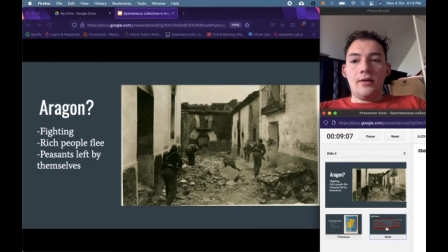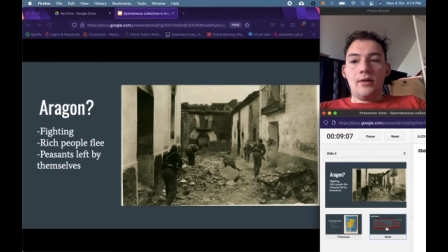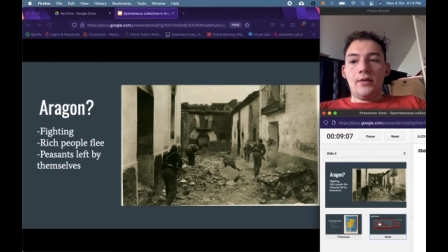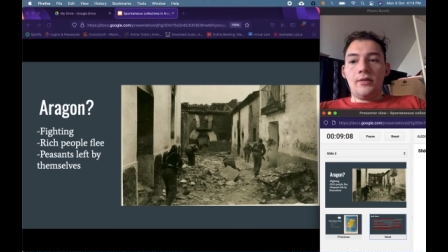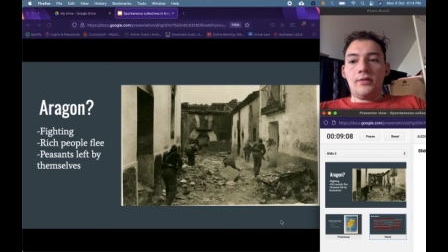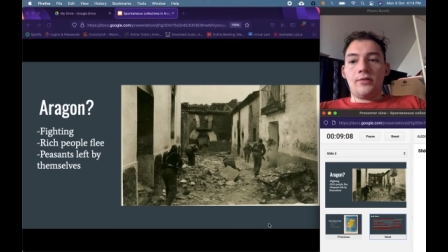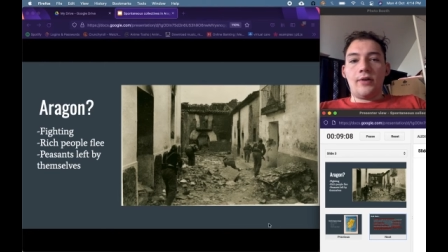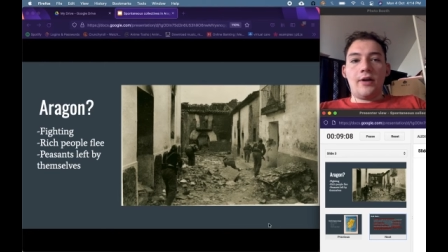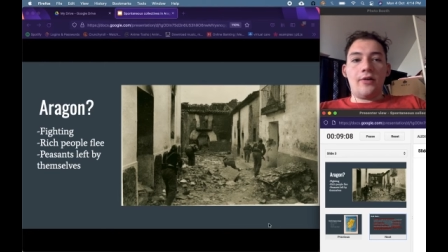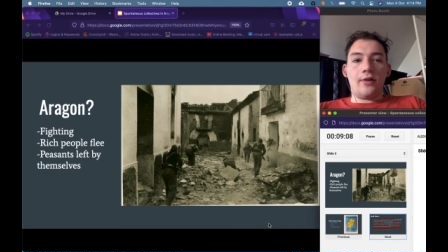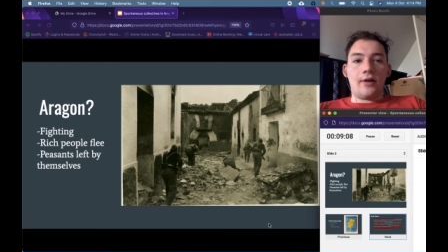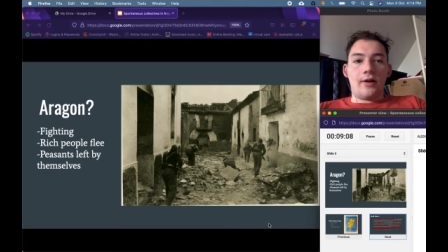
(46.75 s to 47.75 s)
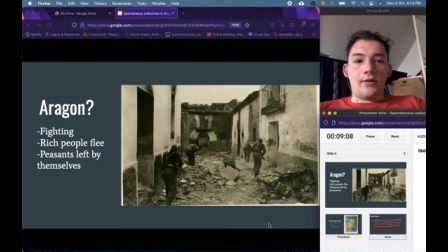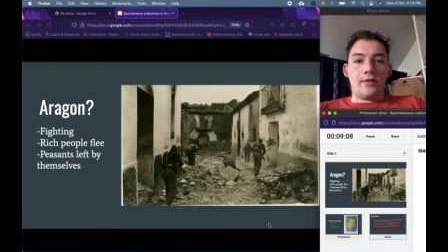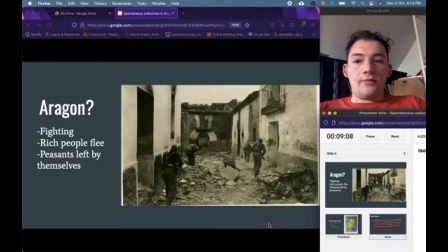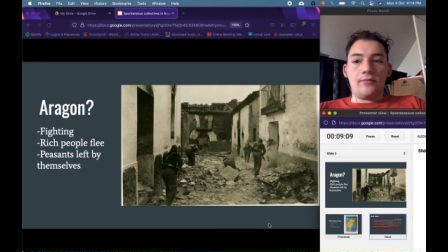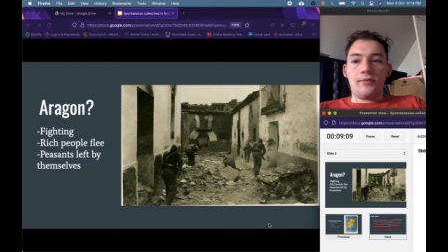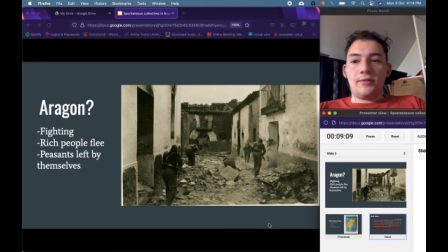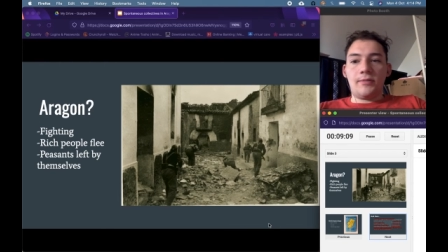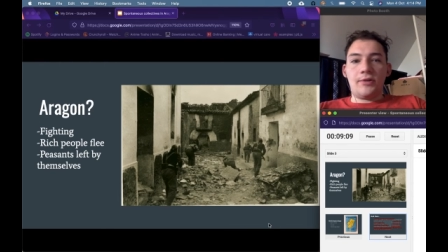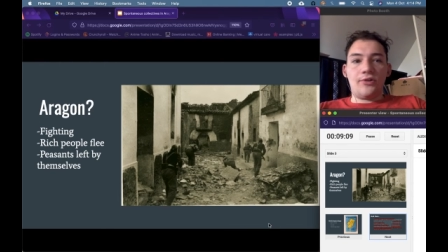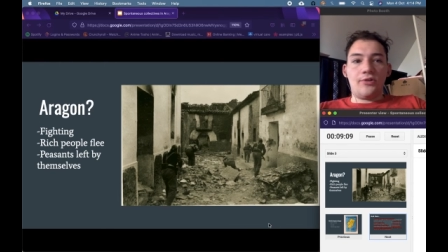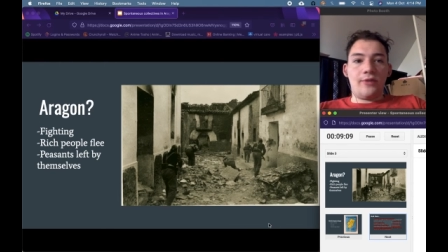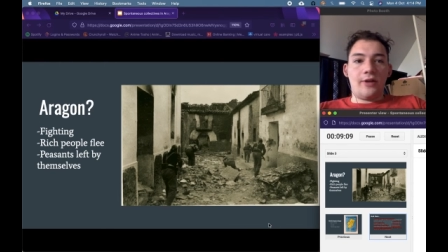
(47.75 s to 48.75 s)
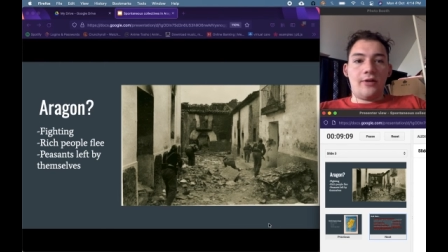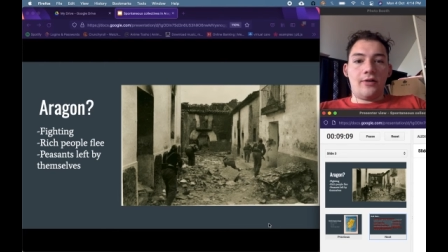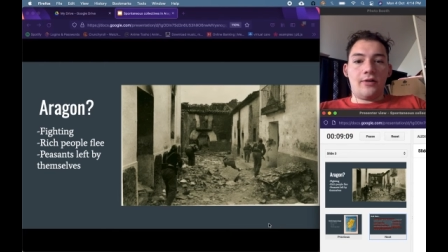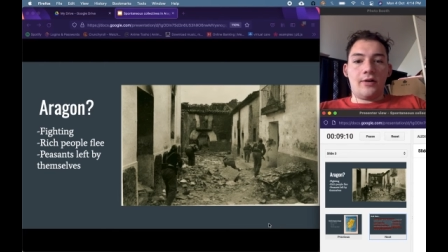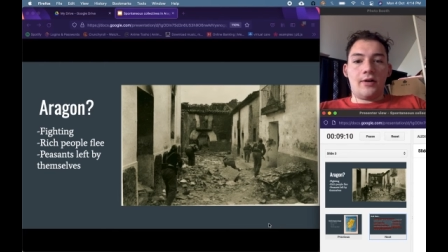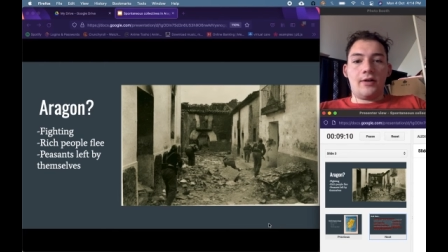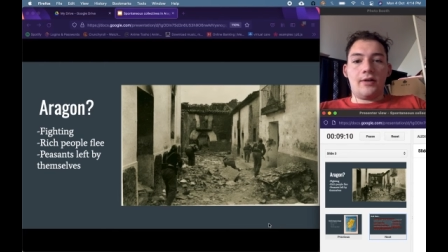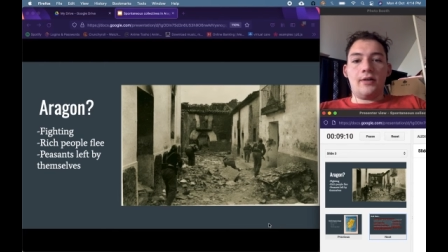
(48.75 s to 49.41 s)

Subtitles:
so Aragon, what's special about Aragon?